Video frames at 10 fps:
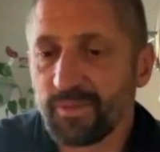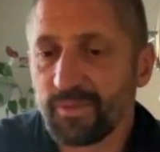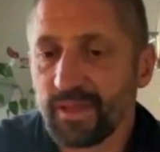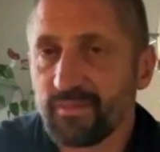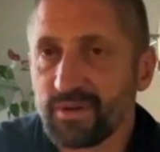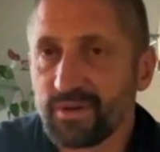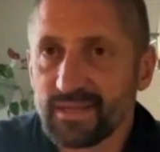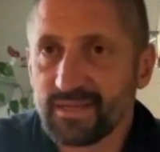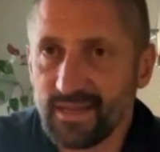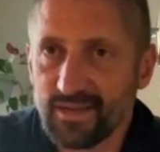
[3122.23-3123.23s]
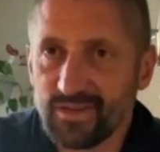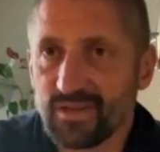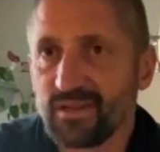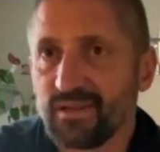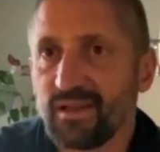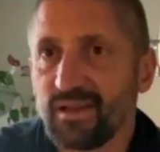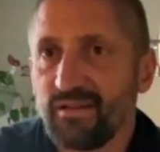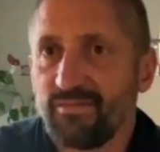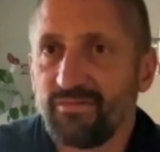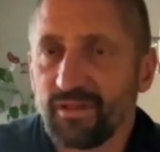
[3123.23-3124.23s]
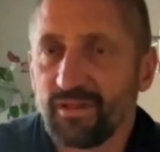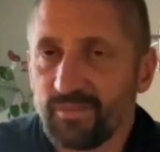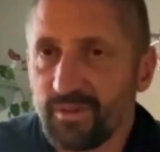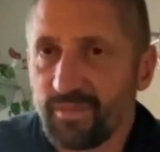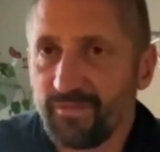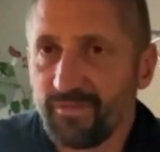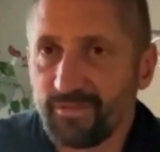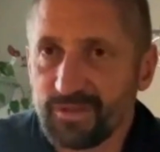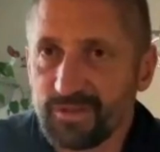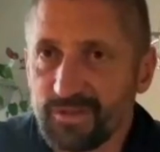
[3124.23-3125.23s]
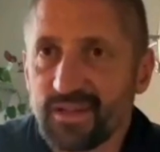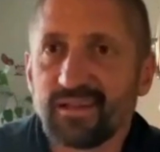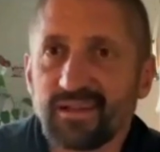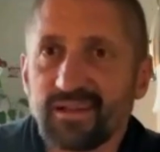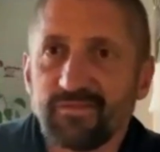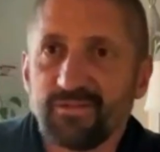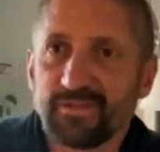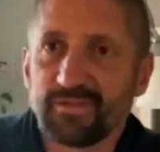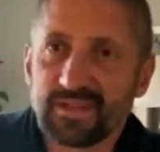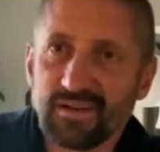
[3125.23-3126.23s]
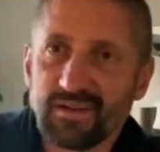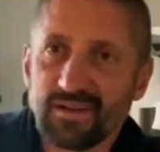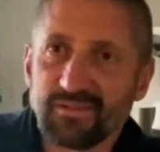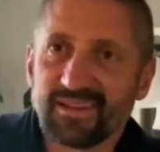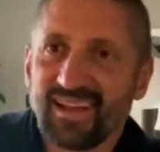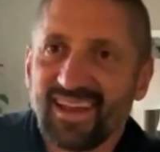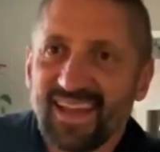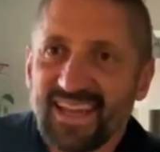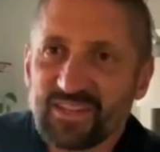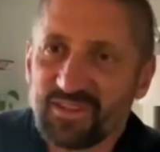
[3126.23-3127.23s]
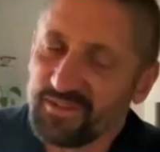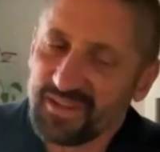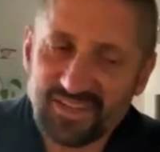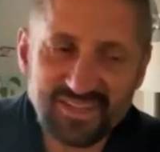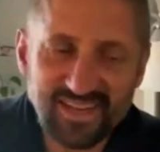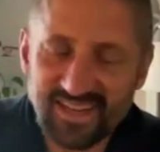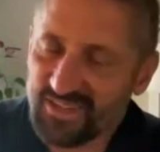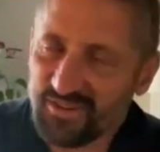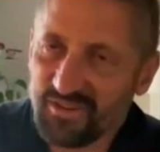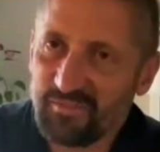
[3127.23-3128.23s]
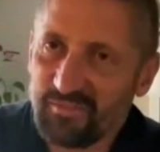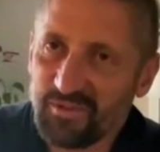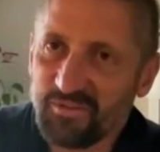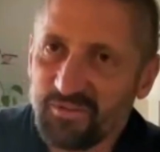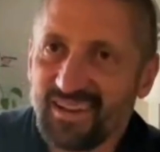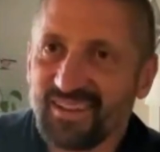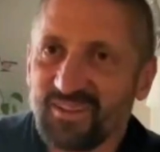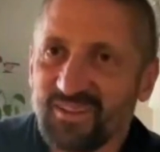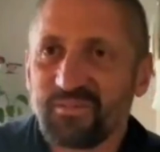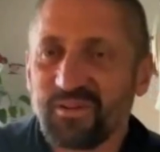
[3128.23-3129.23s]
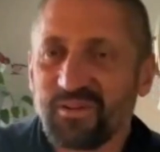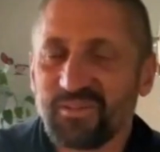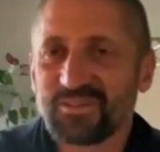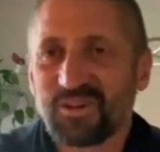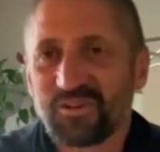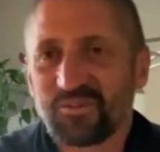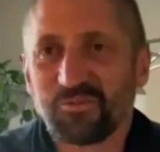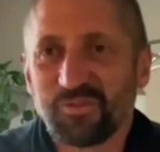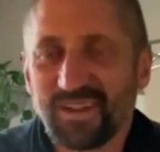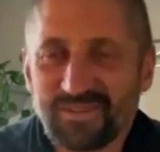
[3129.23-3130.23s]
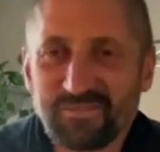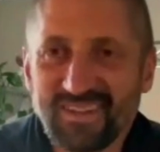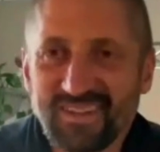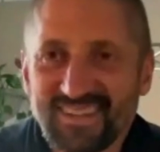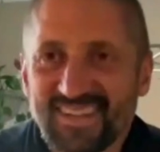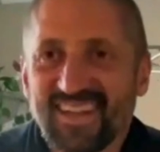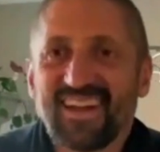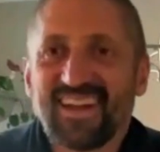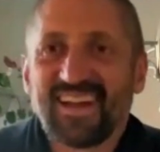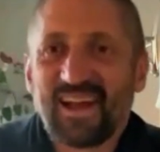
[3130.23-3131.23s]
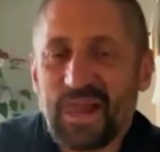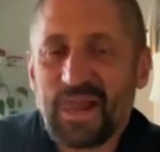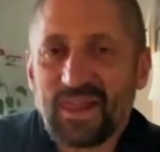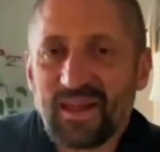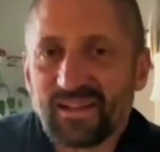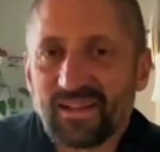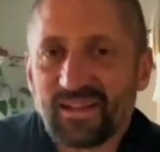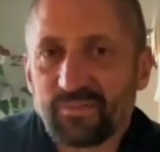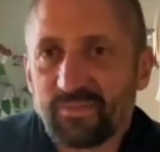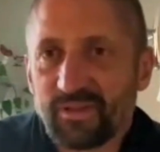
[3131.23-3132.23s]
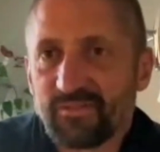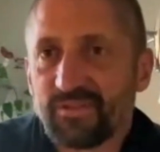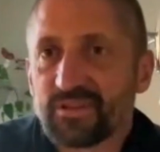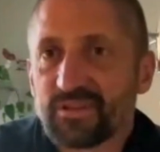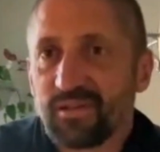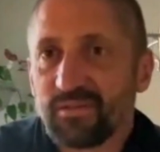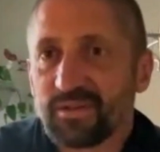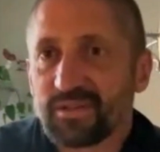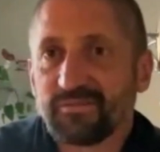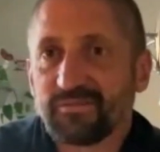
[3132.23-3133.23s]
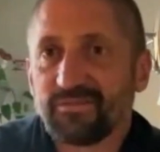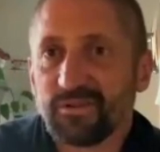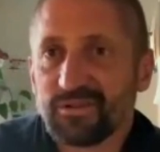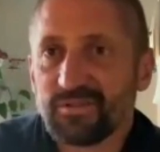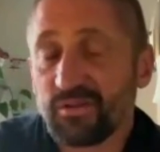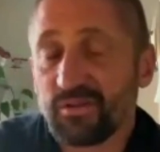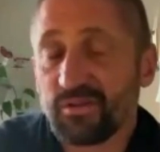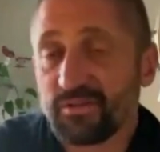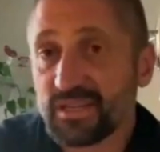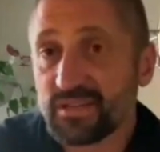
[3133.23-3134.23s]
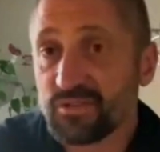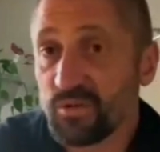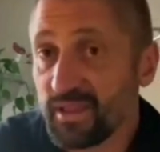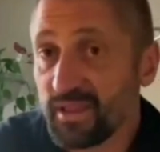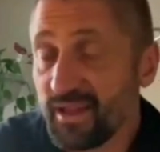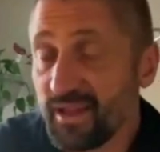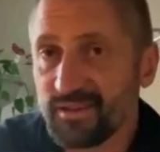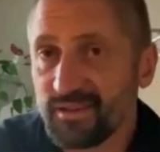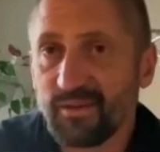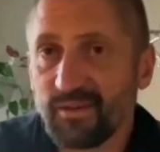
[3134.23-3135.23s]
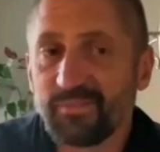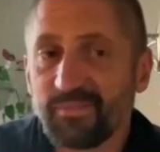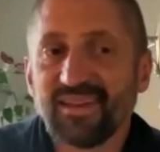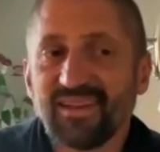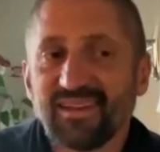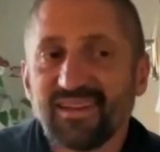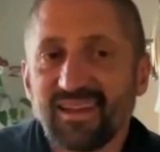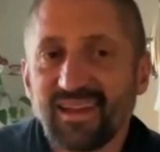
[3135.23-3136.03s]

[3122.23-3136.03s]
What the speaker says: plating, presentation, a little bit about food styling and food photography, so that you can just Instagram your way now that you have all these great, cool recipes, and a little bit about the visual elements of food while we just enjoy that in good company and